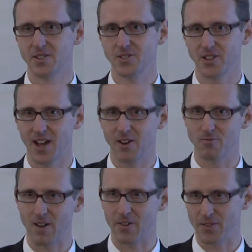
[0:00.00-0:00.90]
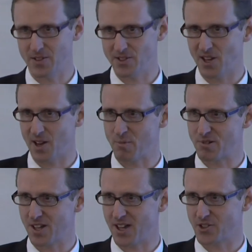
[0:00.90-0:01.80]
to get round the design
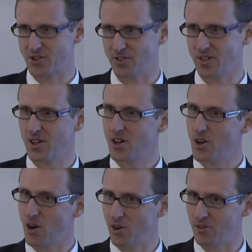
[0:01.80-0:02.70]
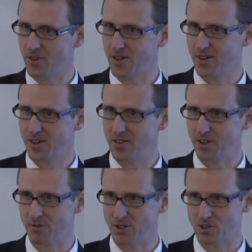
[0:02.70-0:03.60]
protection on
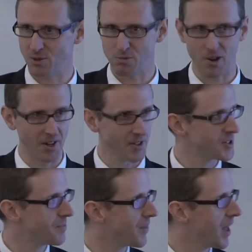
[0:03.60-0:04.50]
the original product.